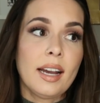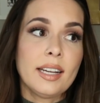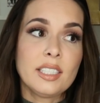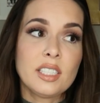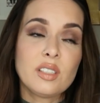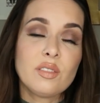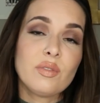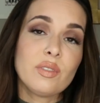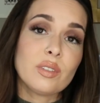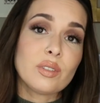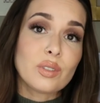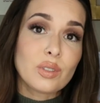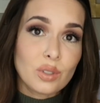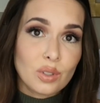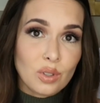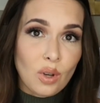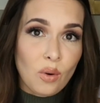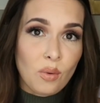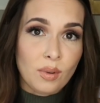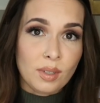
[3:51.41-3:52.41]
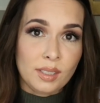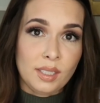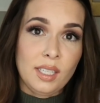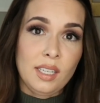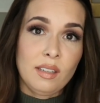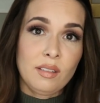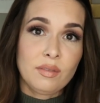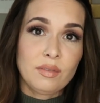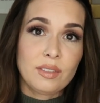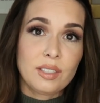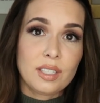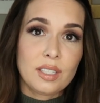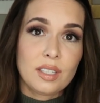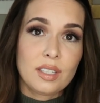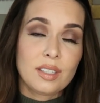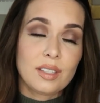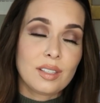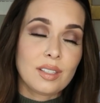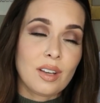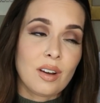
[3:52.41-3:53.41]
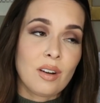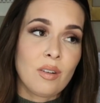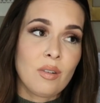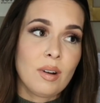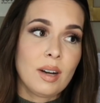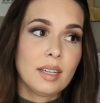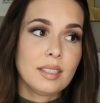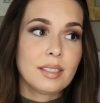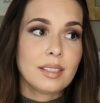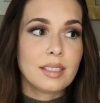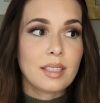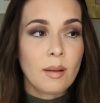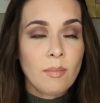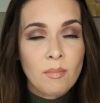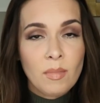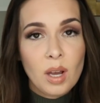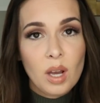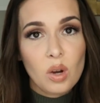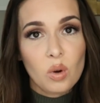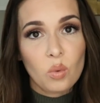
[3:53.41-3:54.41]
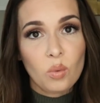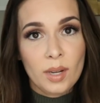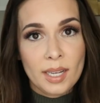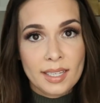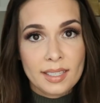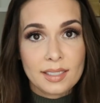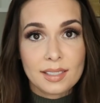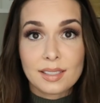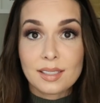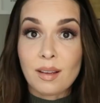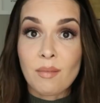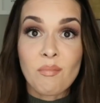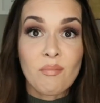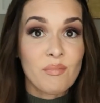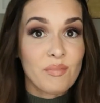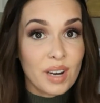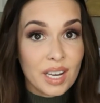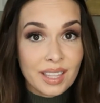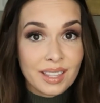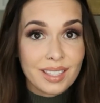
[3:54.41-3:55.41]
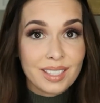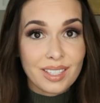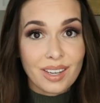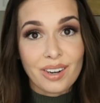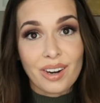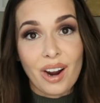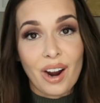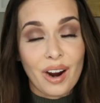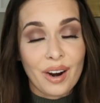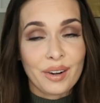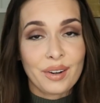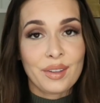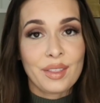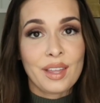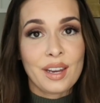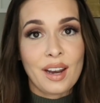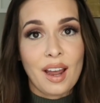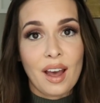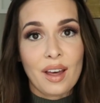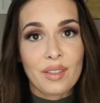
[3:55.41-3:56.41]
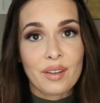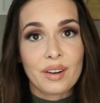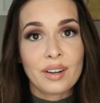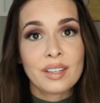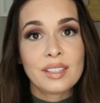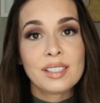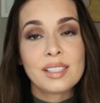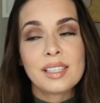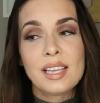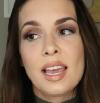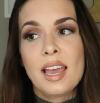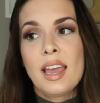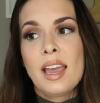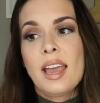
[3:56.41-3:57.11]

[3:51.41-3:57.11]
I just feel so relieved. So some weeks, some months are harder than others